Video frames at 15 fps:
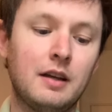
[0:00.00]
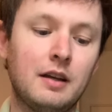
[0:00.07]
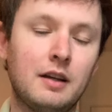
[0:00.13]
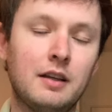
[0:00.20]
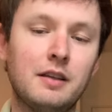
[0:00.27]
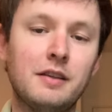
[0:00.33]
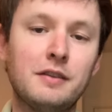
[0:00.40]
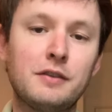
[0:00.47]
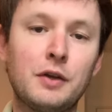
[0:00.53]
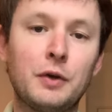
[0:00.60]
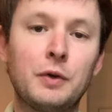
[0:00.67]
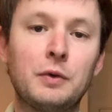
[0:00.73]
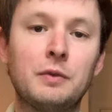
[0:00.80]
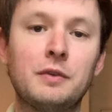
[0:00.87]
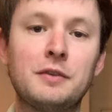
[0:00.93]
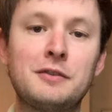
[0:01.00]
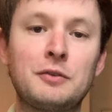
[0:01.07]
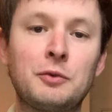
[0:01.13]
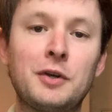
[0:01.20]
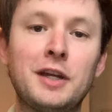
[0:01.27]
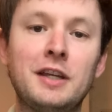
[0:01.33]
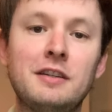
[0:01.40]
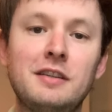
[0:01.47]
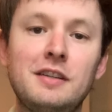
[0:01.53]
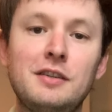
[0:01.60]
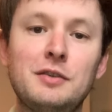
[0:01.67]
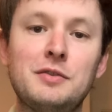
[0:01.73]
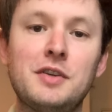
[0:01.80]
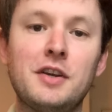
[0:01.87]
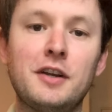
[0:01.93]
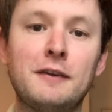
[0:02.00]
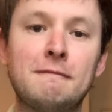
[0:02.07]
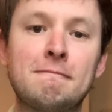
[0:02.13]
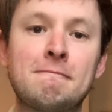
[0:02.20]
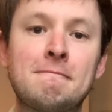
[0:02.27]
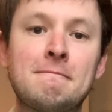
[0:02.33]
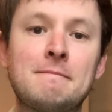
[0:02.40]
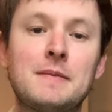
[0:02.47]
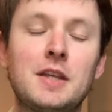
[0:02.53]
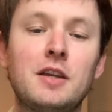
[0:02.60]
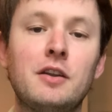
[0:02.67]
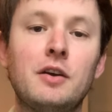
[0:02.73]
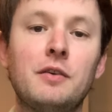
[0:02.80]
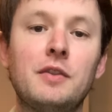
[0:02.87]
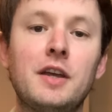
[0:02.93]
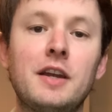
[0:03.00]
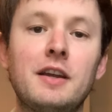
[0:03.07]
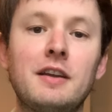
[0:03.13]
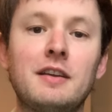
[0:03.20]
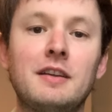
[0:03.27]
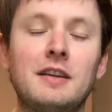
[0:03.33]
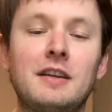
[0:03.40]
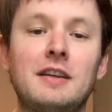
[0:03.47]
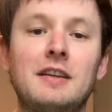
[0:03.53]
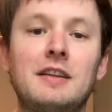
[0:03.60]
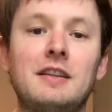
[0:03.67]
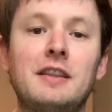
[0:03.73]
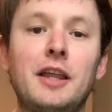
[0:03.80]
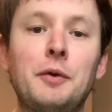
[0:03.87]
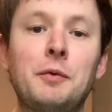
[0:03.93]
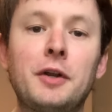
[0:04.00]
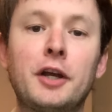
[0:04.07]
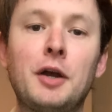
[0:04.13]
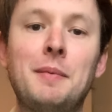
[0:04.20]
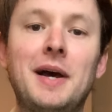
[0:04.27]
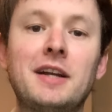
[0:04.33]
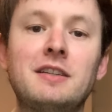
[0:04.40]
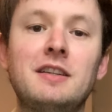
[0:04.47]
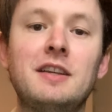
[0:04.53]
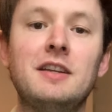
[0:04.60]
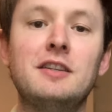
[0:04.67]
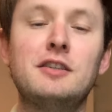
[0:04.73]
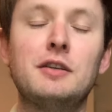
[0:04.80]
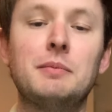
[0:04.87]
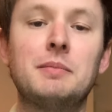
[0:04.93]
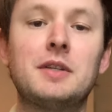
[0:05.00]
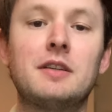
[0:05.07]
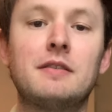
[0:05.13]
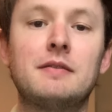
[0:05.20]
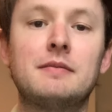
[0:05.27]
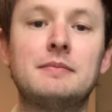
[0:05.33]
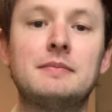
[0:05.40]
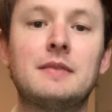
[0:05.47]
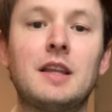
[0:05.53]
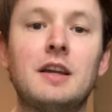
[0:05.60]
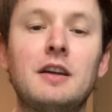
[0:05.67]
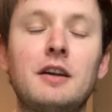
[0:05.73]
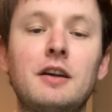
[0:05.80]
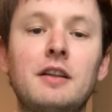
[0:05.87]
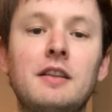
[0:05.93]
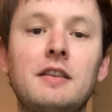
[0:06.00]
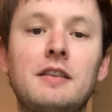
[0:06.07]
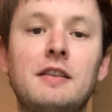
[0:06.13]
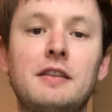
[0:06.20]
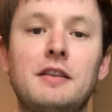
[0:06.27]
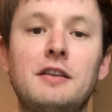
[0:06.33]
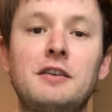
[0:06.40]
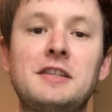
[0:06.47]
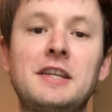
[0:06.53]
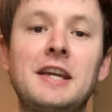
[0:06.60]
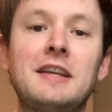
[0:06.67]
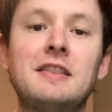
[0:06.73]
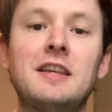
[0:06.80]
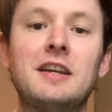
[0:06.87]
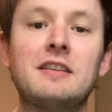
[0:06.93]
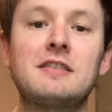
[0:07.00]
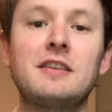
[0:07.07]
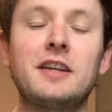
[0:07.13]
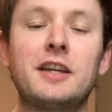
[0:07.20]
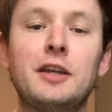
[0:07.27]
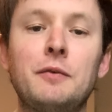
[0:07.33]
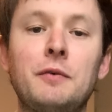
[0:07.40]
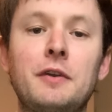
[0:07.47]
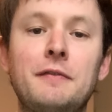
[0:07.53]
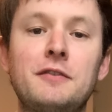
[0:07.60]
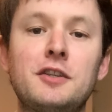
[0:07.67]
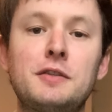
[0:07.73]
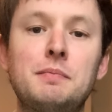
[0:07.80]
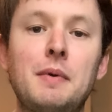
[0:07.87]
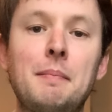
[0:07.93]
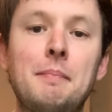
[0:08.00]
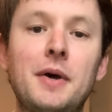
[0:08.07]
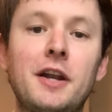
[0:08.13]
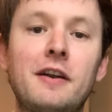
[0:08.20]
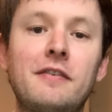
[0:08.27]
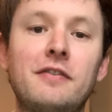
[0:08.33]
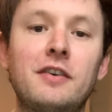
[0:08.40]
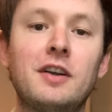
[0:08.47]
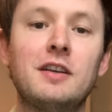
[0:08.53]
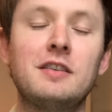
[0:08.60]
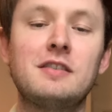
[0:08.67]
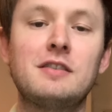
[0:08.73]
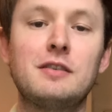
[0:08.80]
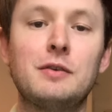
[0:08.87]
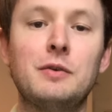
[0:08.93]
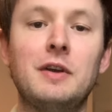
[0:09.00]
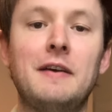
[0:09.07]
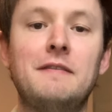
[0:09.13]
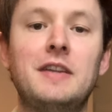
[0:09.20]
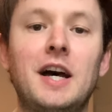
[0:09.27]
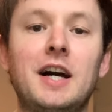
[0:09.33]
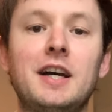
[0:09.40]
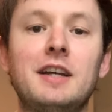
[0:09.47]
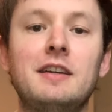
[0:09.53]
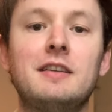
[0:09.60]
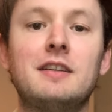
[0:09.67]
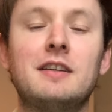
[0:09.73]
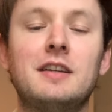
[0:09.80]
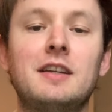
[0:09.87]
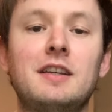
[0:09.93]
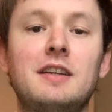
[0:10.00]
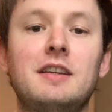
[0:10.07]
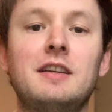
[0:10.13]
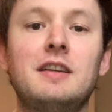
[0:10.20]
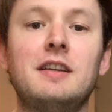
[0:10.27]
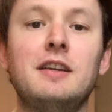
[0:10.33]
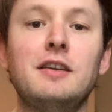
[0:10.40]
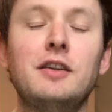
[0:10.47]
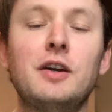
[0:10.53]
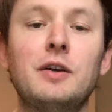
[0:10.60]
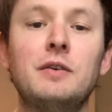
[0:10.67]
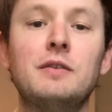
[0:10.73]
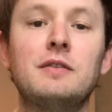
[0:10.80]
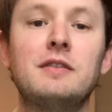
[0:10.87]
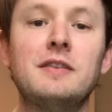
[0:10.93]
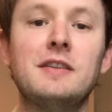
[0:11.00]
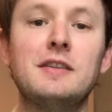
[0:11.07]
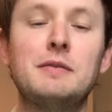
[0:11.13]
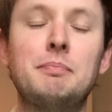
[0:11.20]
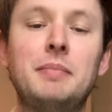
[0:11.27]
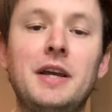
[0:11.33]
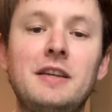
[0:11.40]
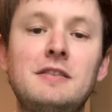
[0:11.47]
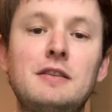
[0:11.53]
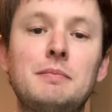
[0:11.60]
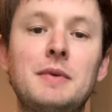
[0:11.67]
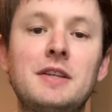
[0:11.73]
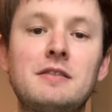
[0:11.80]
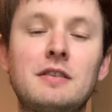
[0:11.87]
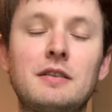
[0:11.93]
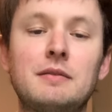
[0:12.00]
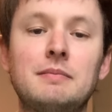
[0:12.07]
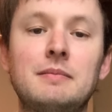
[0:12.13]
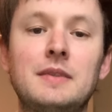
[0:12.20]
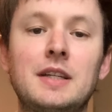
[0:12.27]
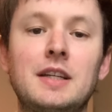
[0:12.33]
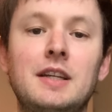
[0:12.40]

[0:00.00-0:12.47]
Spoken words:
And so the story continues here. You know, they want to go back to Egypt. They're saying things like it would have just been better for us to have died. You know, this pessimism,